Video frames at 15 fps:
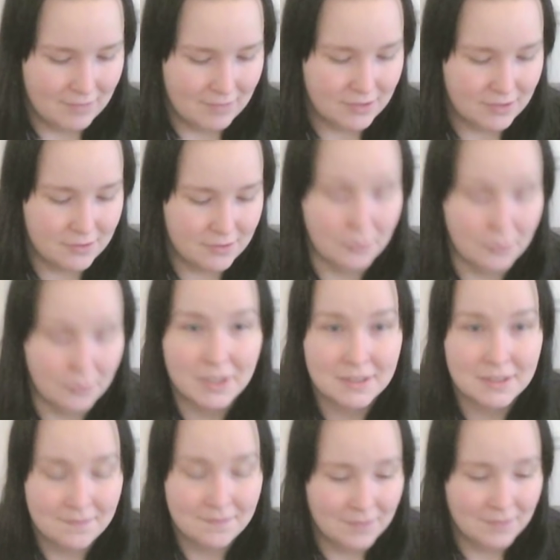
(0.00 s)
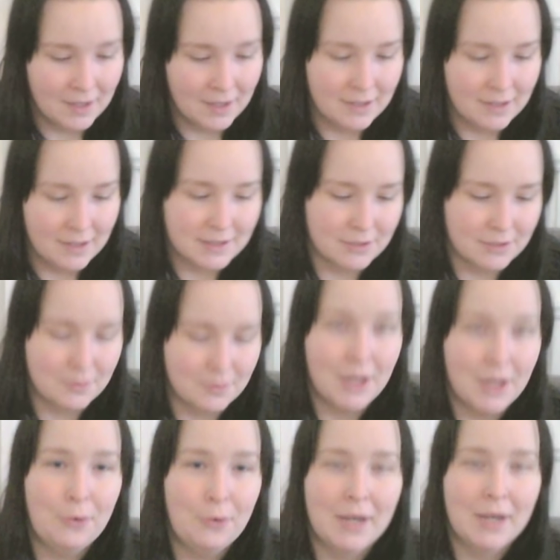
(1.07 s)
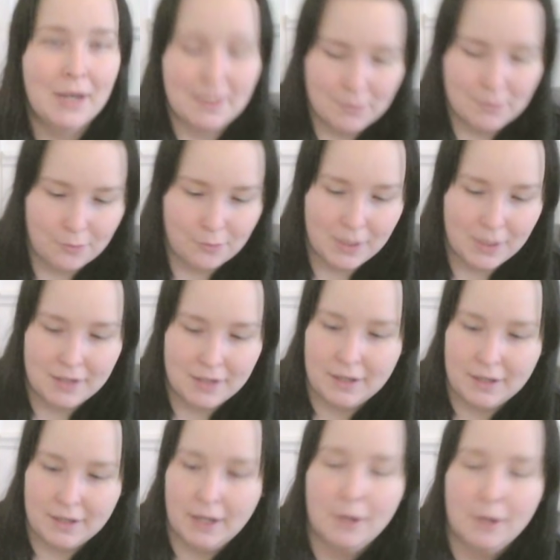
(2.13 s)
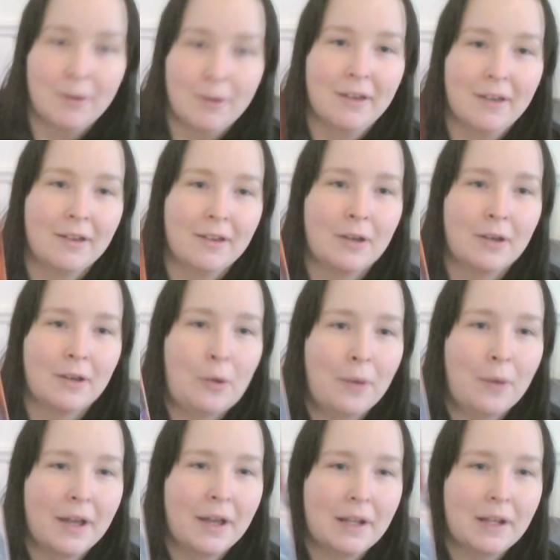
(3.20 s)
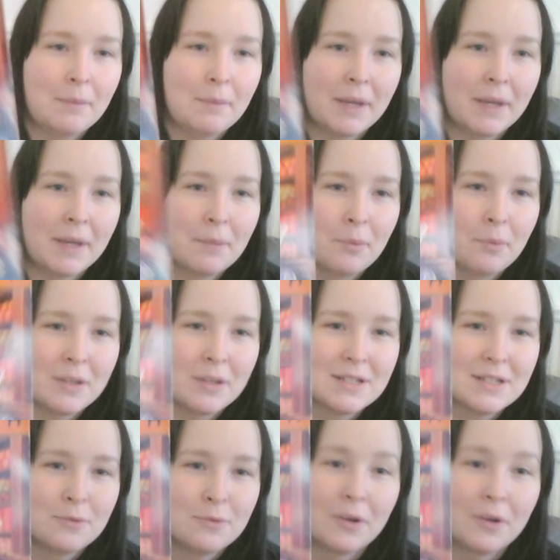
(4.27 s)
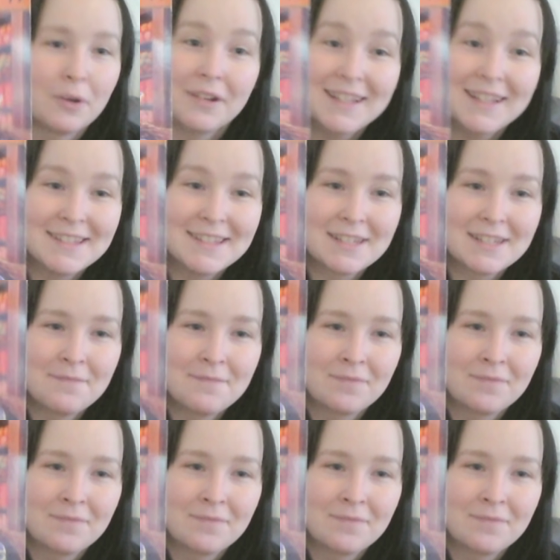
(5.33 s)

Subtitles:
stories. So now I am reading While My Pretty One Knits.